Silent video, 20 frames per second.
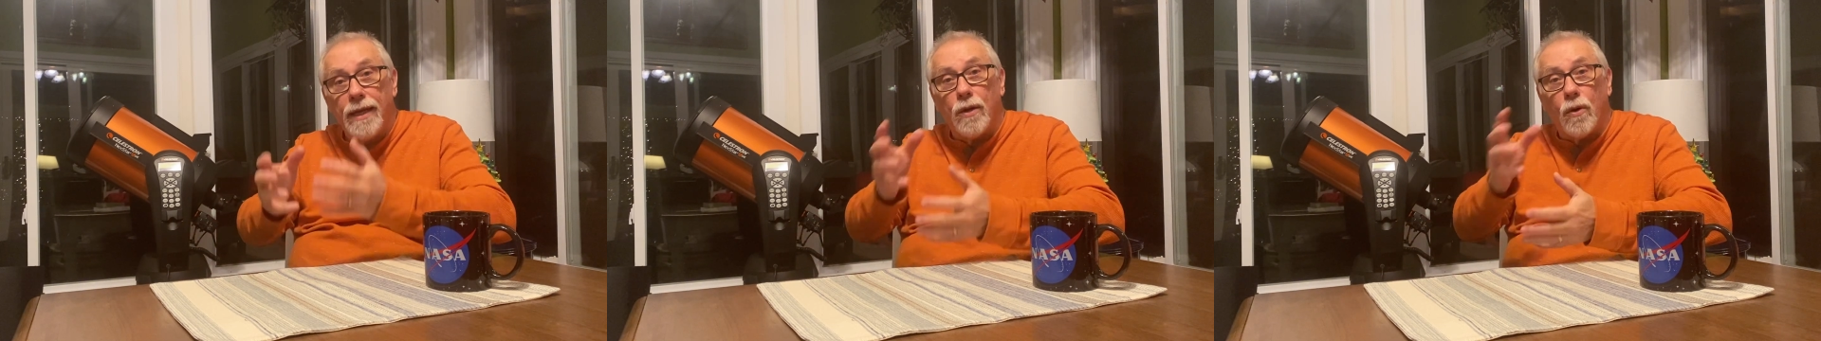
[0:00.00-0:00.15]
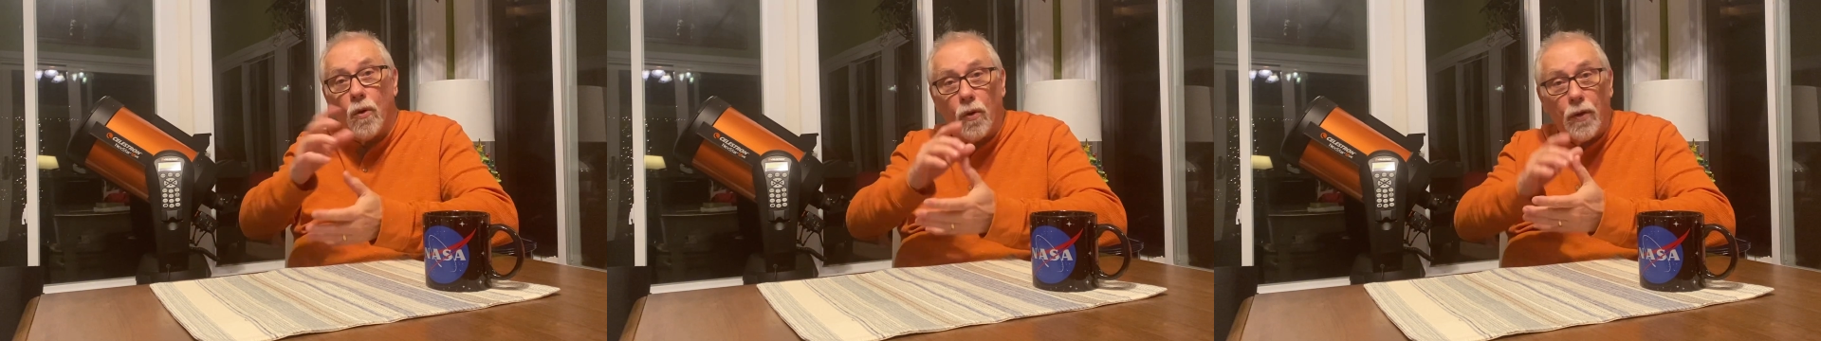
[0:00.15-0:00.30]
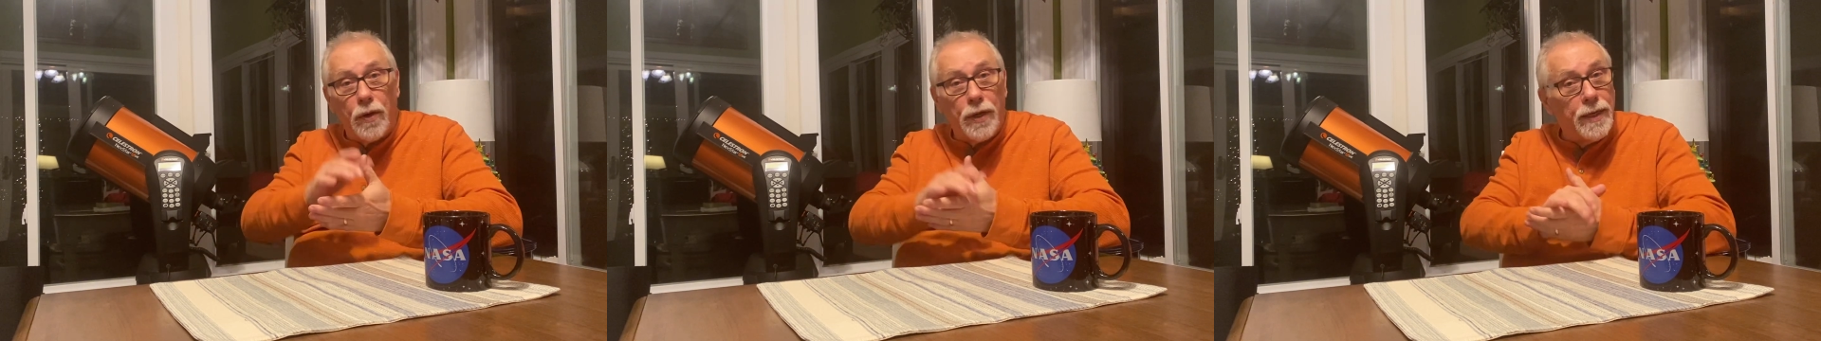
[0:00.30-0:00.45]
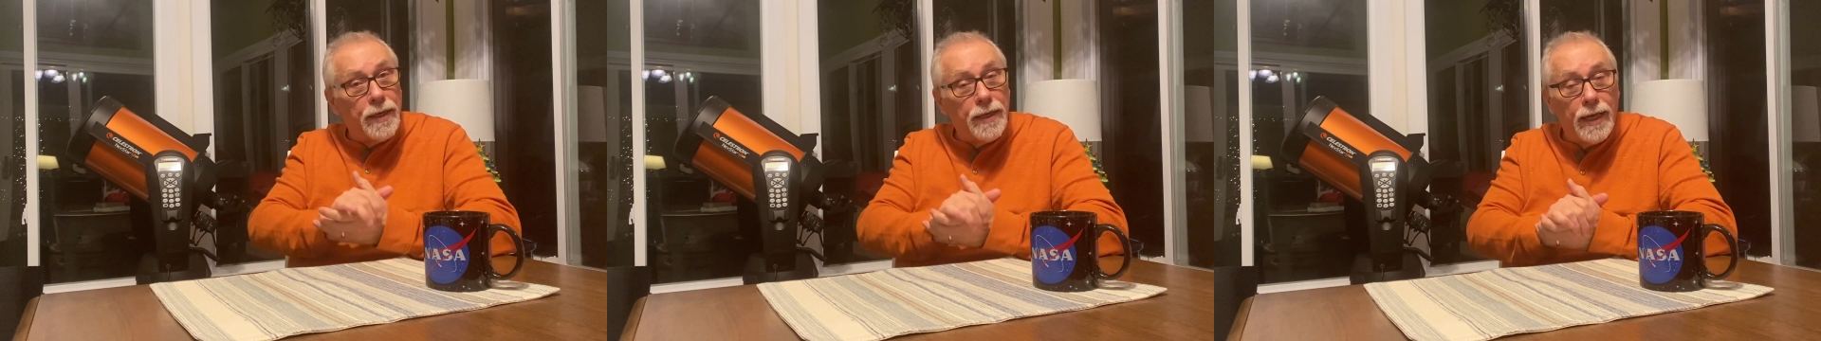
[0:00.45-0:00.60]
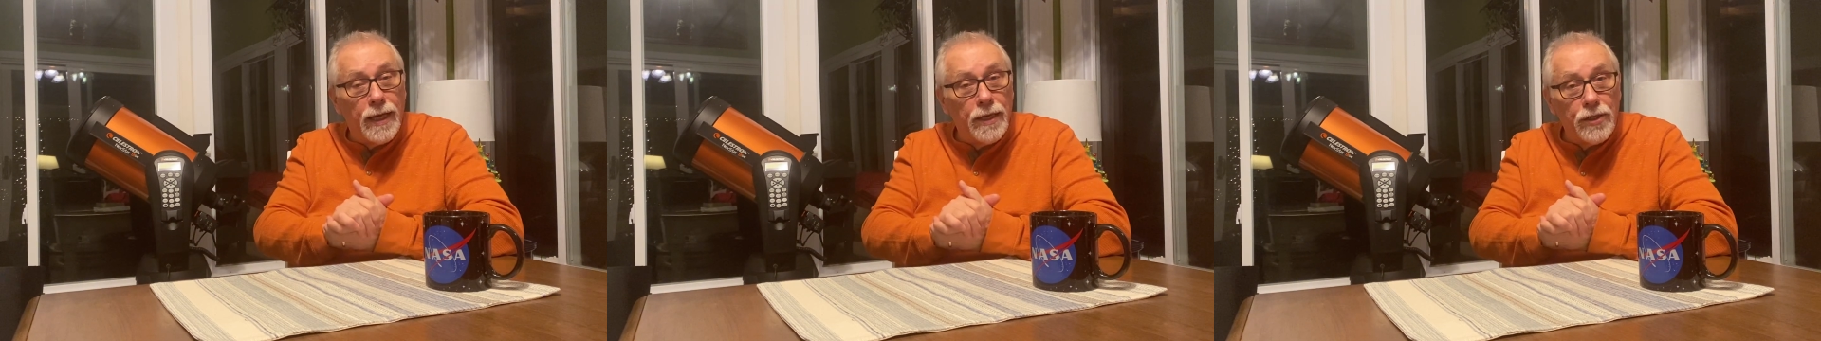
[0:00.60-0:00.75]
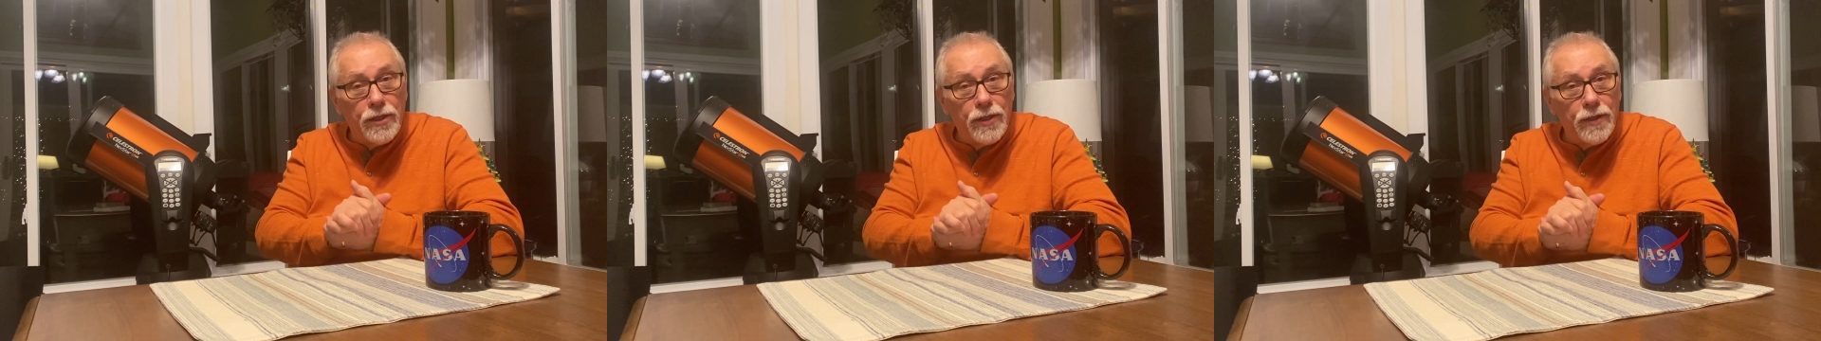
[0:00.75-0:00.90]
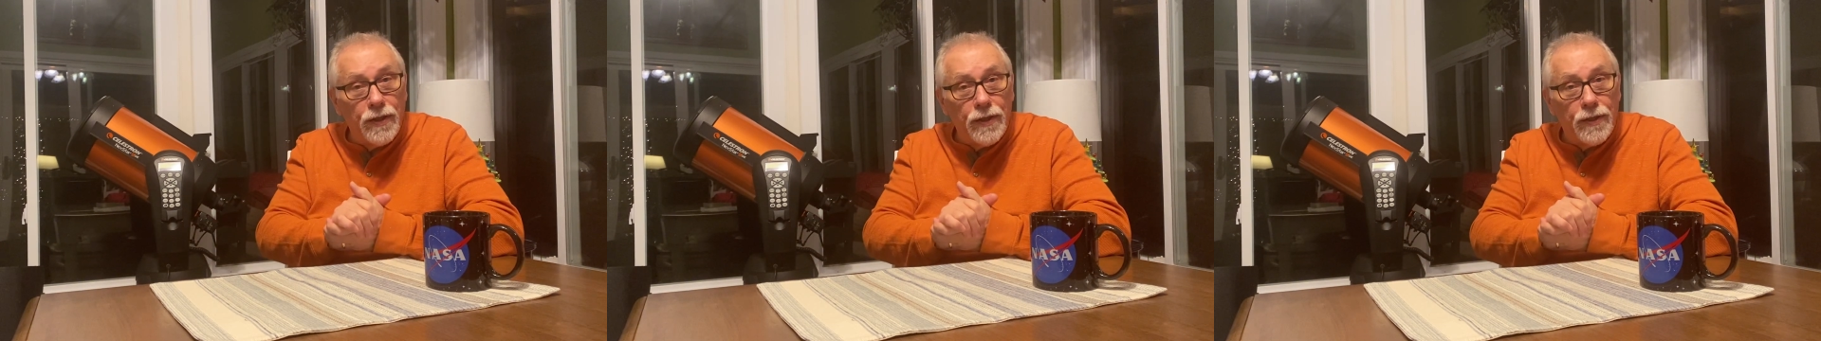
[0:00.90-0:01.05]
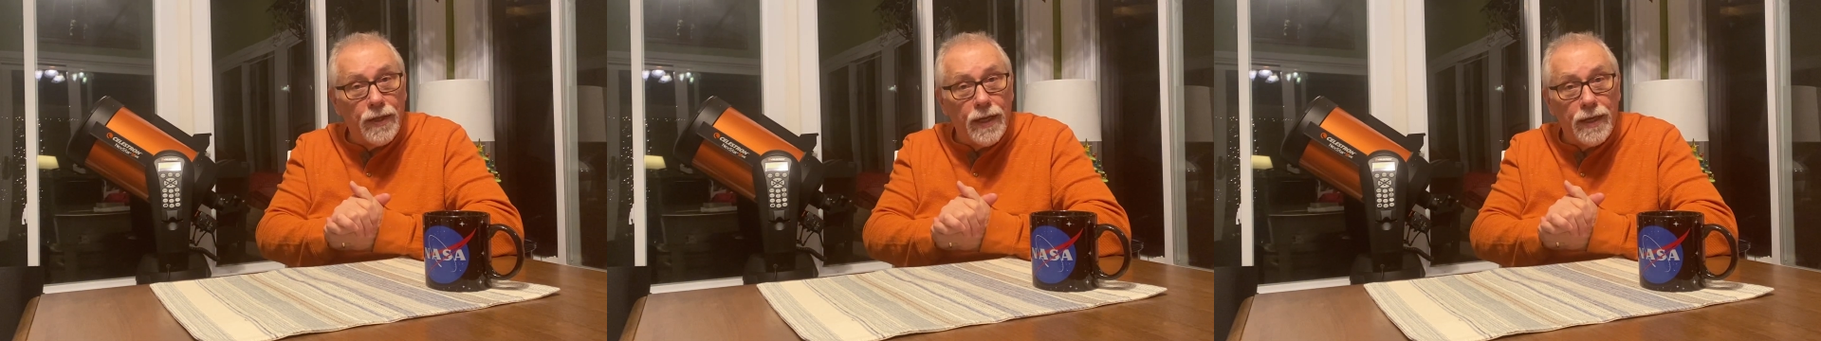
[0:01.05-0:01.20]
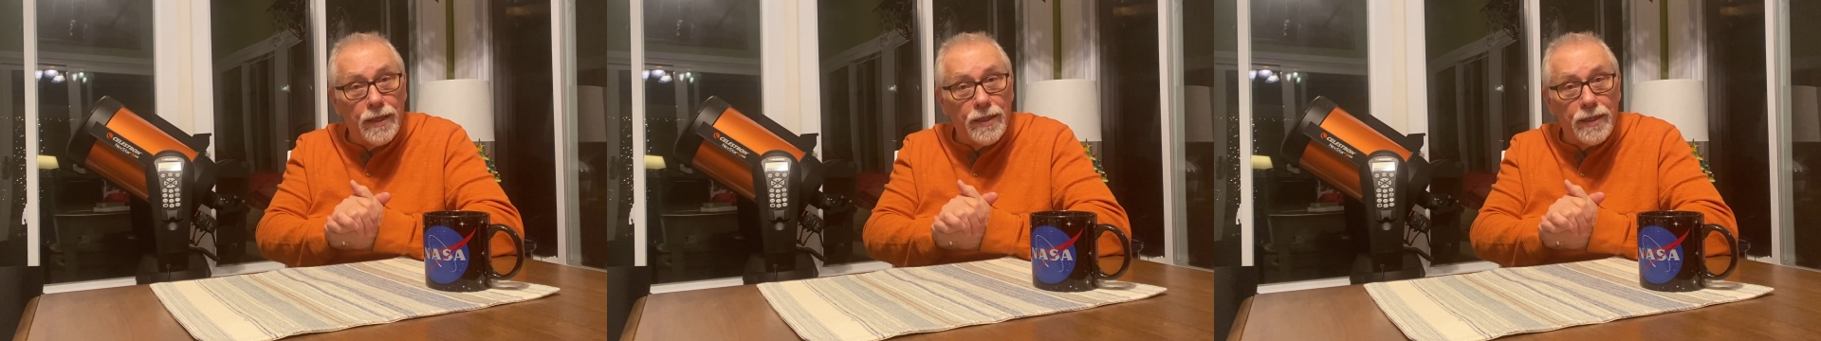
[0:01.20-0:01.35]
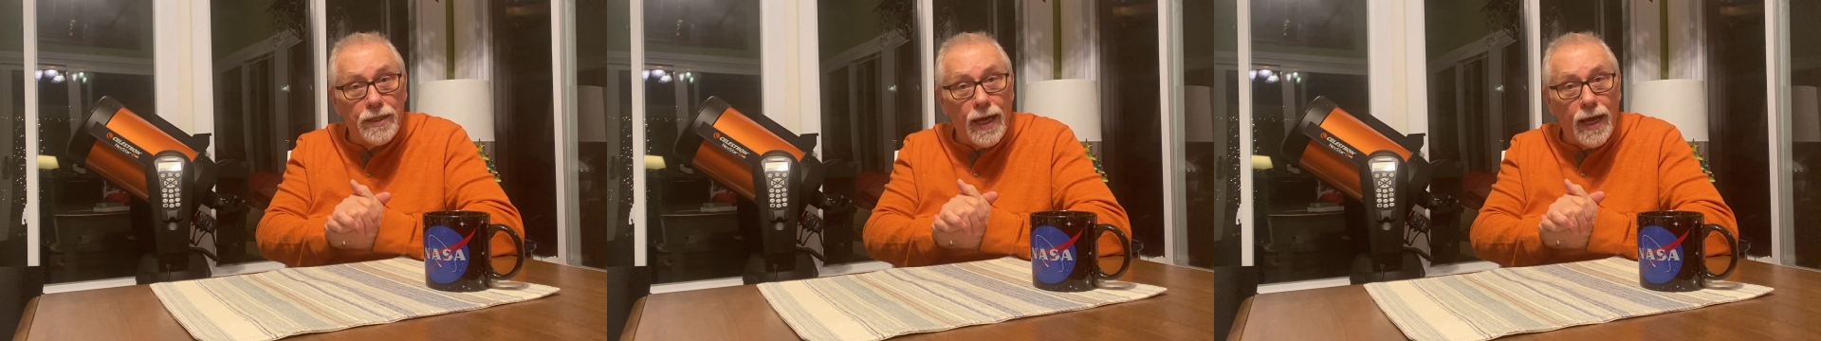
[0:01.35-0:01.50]
orientation that
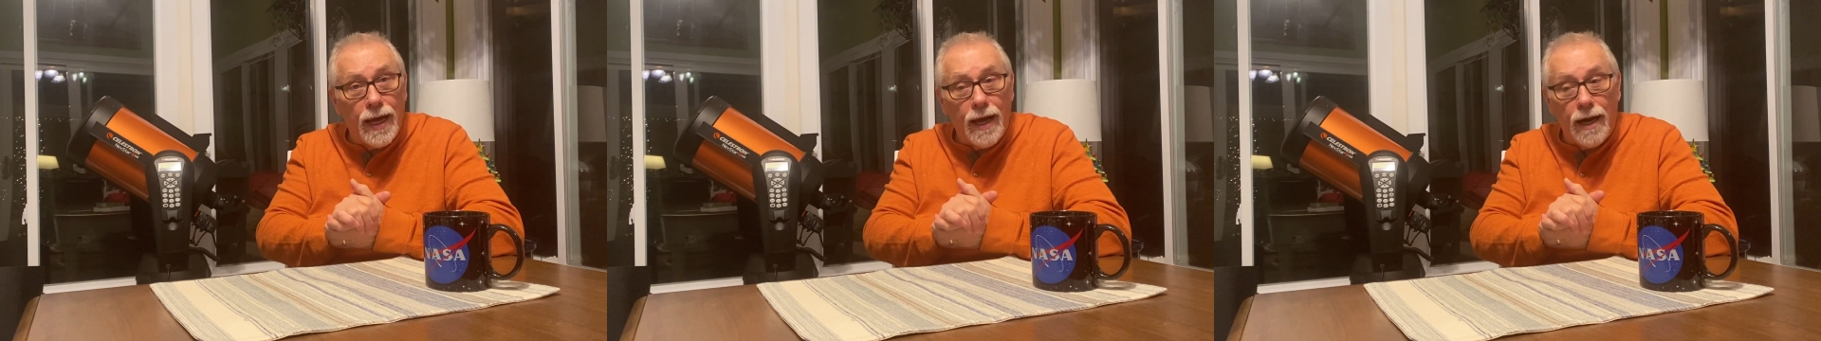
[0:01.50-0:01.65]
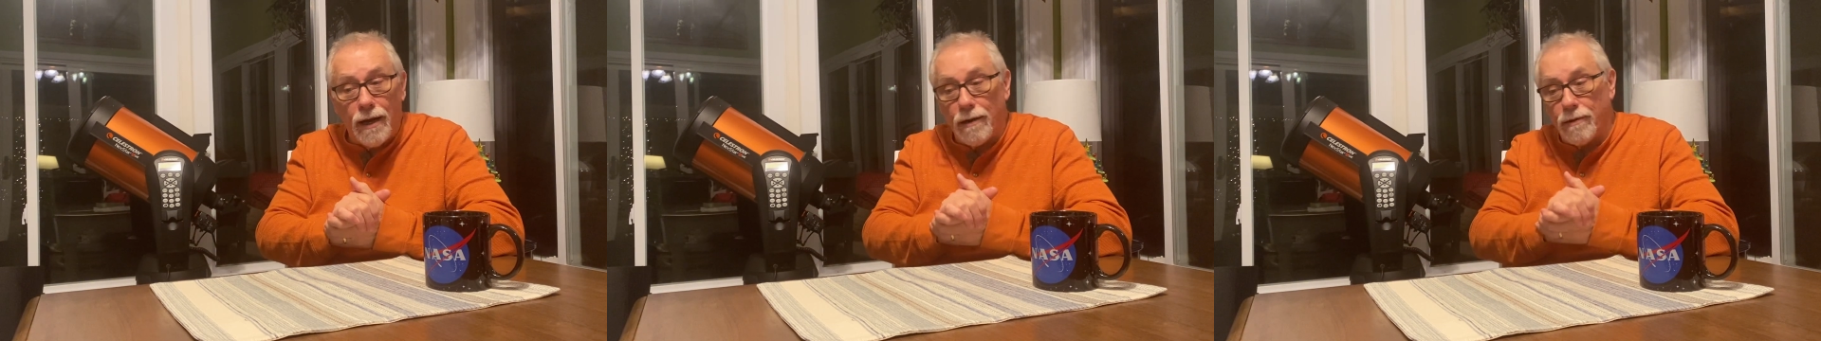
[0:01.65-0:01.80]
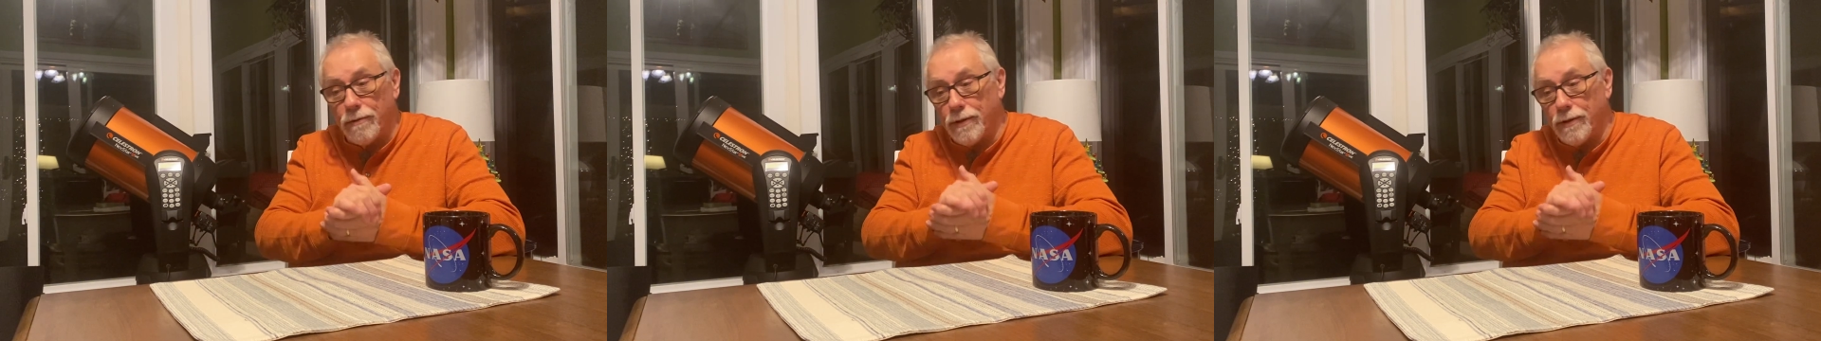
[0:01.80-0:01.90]
they desire.